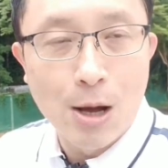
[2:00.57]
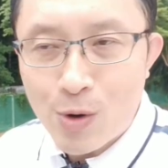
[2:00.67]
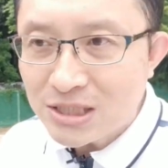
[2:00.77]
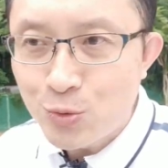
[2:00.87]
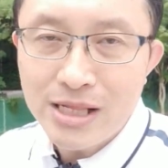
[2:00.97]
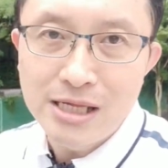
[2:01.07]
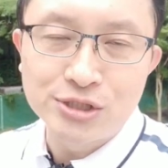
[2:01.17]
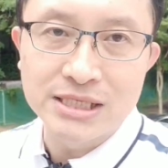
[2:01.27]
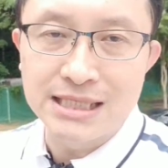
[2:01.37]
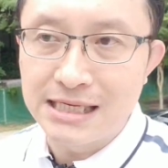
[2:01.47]
Now, what's really
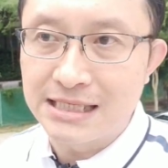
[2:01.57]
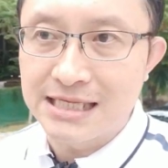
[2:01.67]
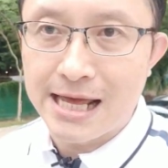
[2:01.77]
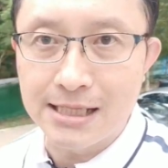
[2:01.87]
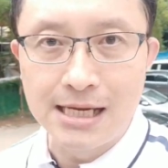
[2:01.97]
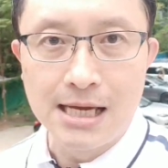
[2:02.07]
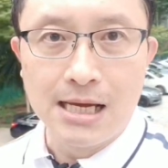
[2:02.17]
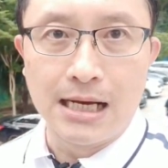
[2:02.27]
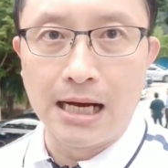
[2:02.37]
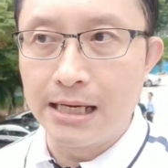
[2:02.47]
interesting is that
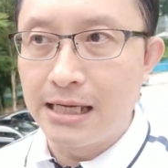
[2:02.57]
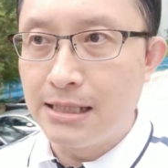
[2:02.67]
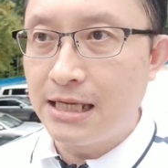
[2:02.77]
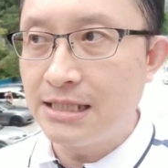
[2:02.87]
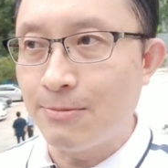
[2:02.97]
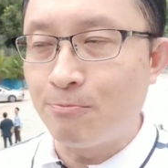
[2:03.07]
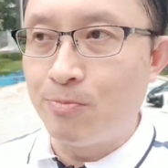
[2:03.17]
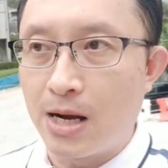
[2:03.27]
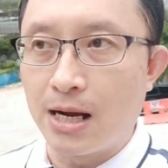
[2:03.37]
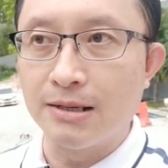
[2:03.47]
uh, this
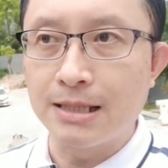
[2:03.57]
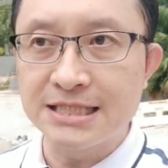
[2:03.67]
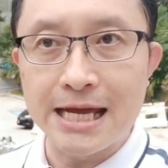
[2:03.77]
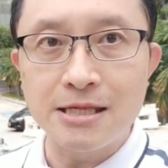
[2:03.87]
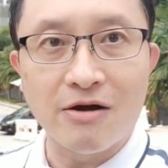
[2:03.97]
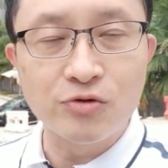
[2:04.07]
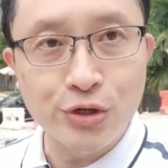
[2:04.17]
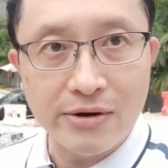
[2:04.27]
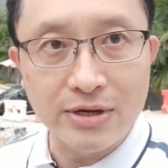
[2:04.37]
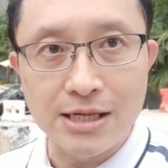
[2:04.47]
uh, site of
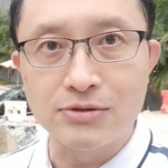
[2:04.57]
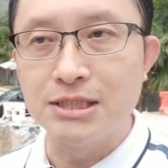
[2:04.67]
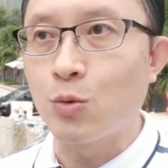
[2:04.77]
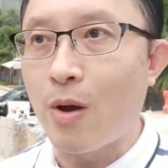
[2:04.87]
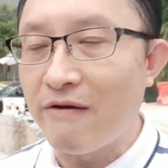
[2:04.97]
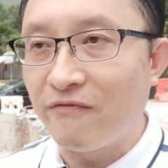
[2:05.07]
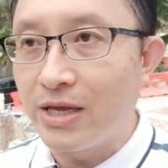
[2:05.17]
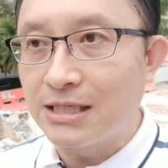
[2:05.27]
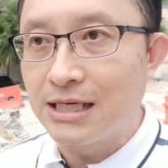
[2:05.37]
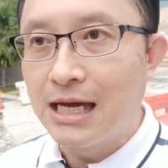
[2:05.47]
300,000 square
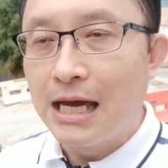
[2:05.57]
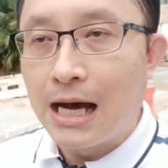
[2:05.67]
feet,